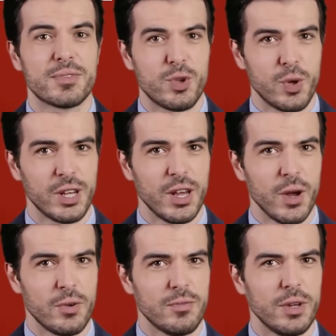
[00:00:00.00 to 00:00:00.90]
Jointly
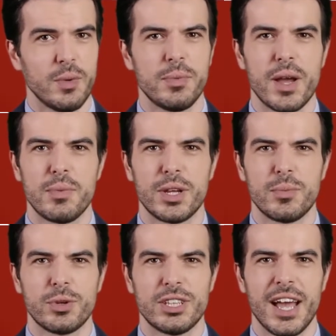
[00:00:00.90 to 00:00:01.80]
owned real property
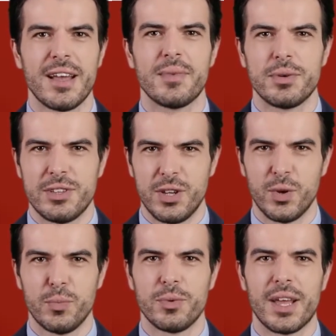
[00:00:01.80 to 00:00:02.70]
which cannot be
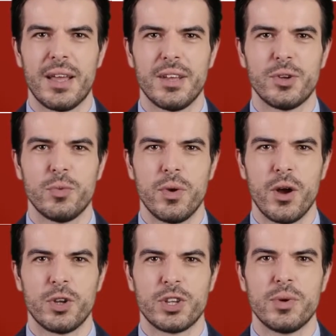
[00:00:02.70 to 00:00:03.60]
sold without undue
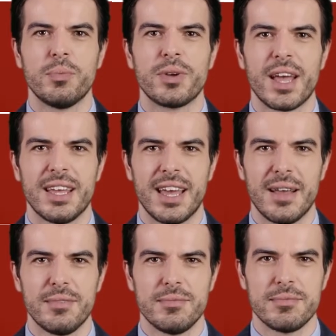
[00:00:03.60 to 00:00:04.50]
hardship will not
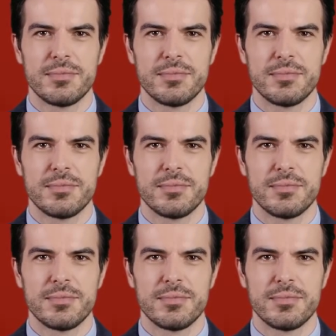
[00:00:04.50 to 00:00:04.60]
count.